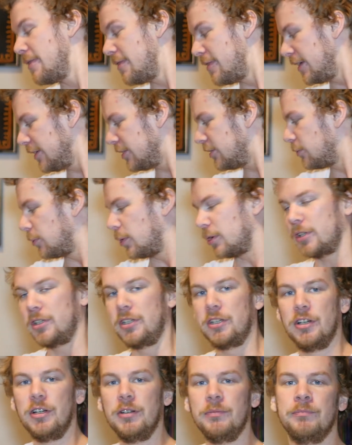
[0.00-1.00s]
this one
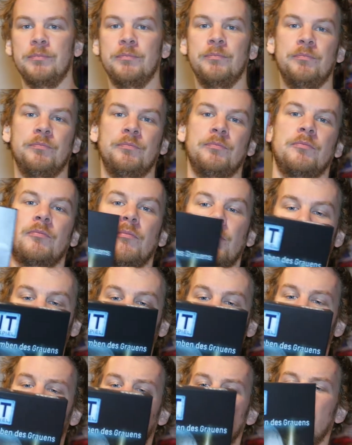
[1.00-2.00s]
here.
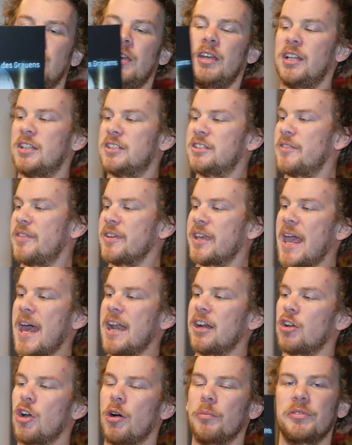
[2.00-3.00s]
It's the
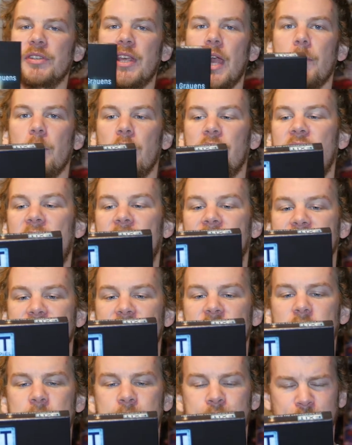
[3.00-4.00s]
Catacombs game of
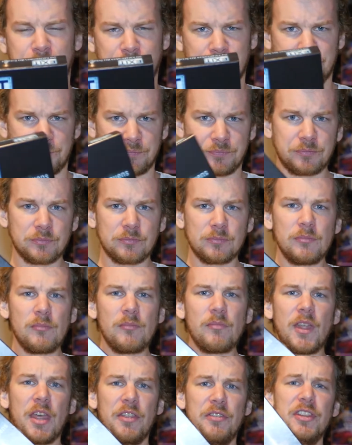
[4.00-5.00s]
Exit.
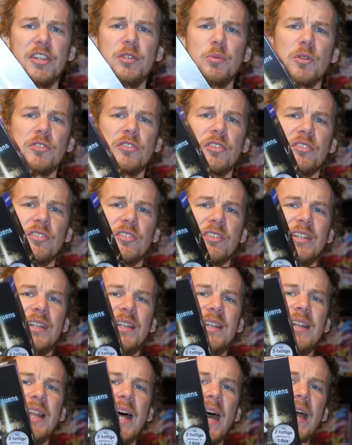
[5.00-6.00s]
This one's a
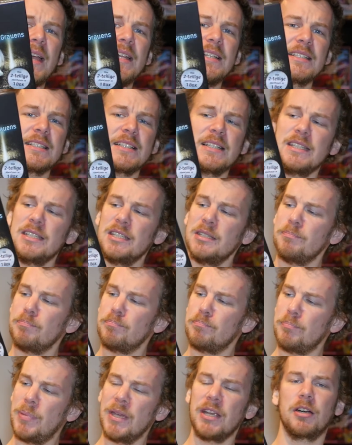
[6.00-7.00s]
slightly
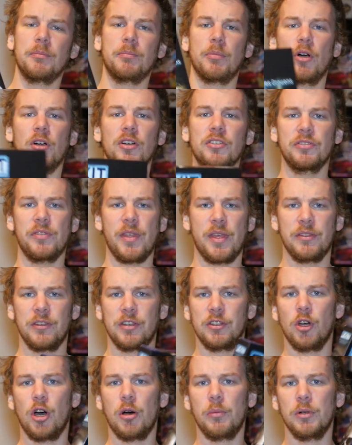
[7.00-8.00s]
bigger box than
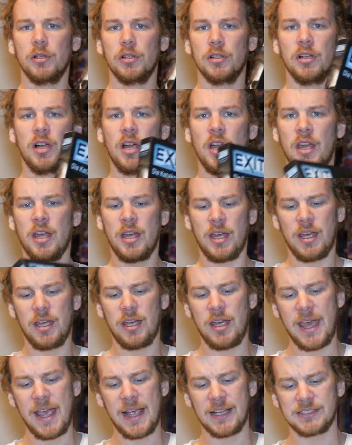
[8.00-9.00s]
the normal
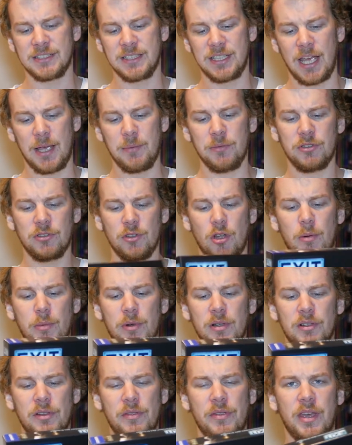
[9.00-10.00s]
Exit games.
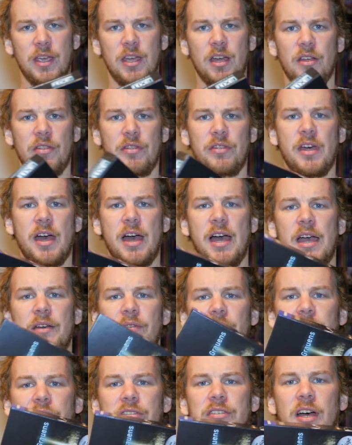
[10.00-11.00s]
Normal, they are
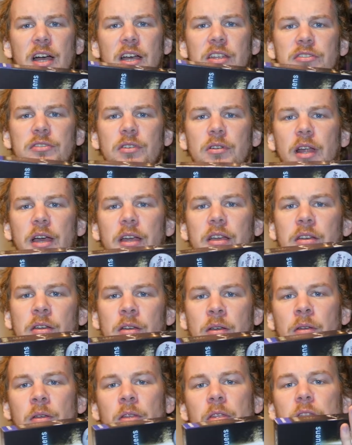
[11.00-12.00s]
half the size, so like
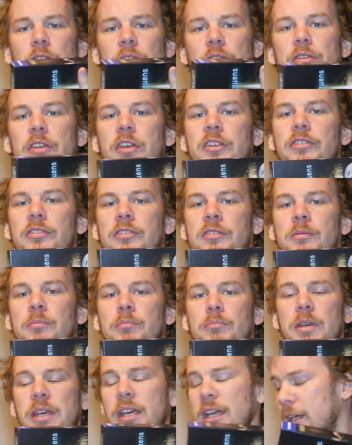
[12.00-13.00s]
this
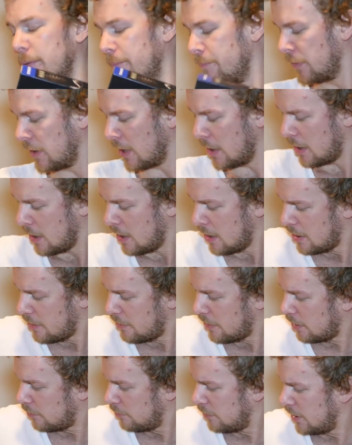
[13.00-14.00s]
big.
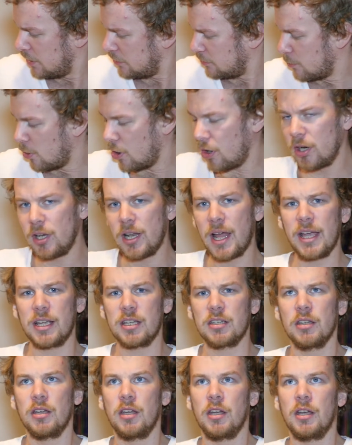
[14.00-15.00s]
They're really small, like